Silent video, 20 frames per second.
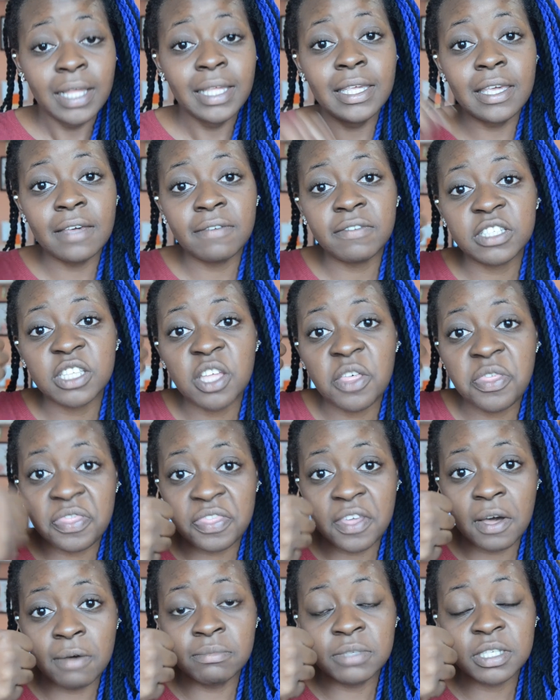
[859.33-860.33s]
Give us a
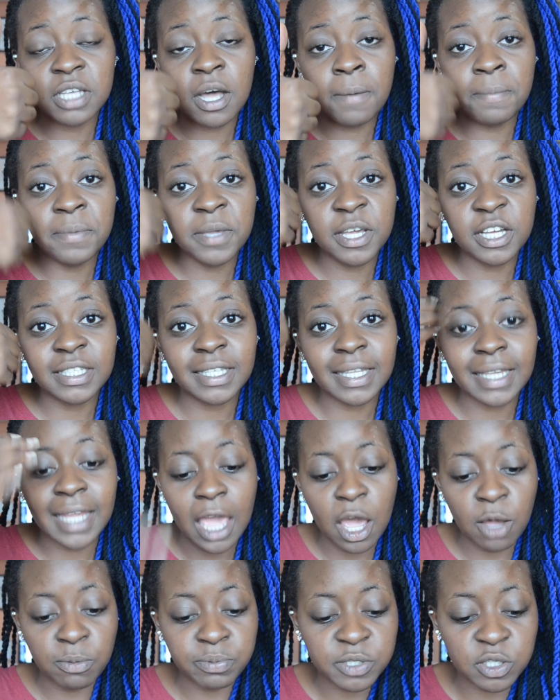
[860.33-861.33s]
thumbs up because it
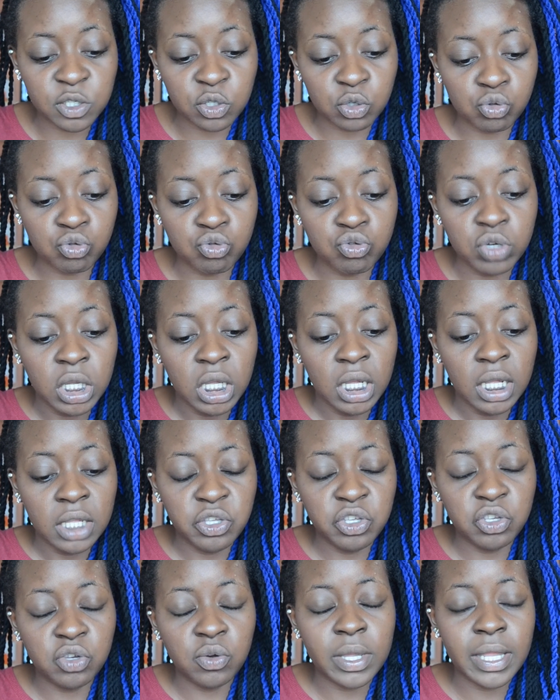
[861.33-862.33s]
helps to,
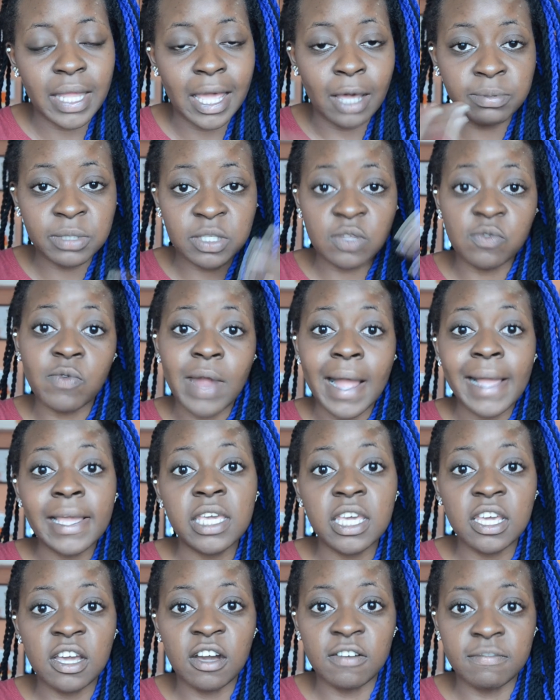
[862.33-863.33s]
it helps the
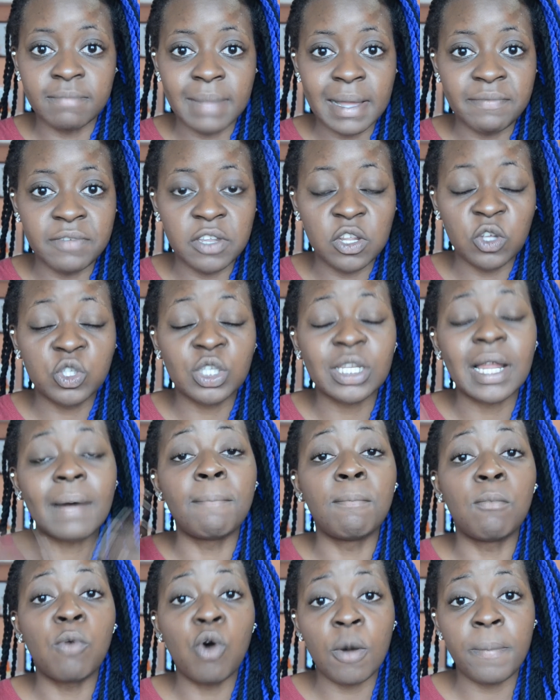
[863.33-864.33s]
ranking of my videos so that
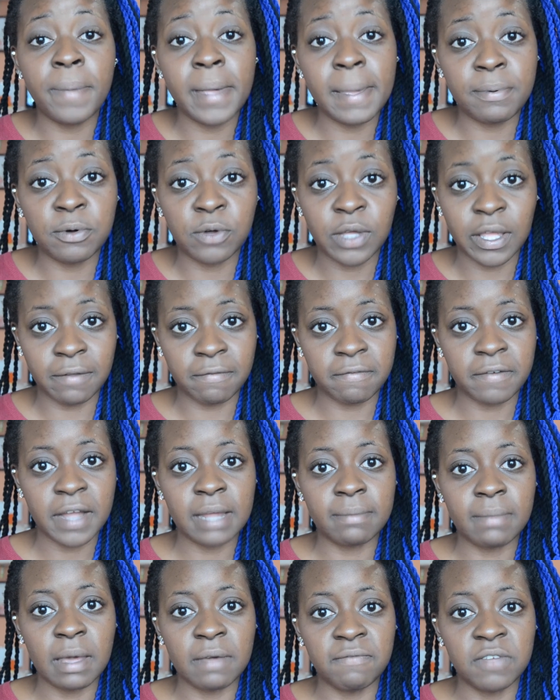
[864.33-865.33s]
more people can
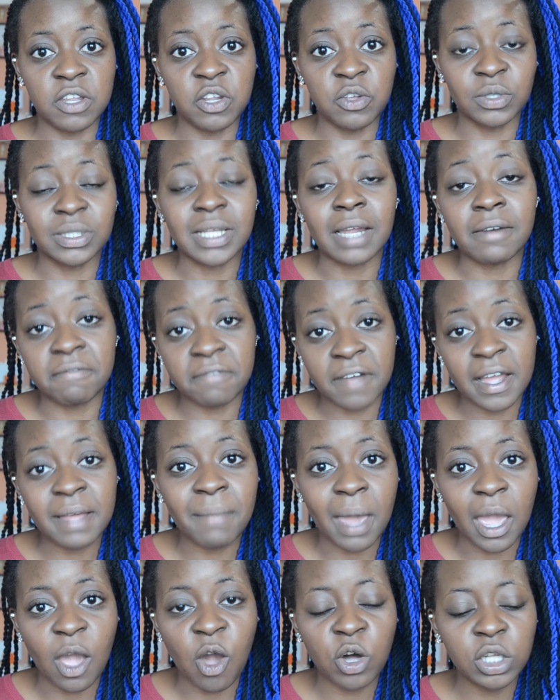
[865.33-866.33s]
find my videos and find
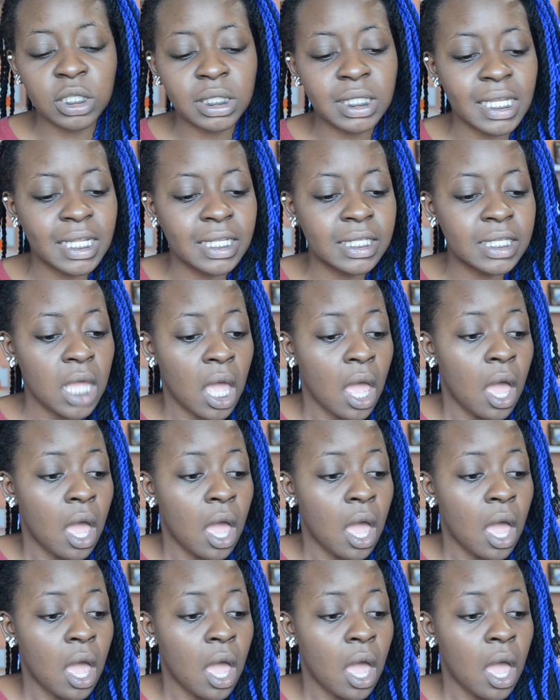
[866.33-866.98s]
my content.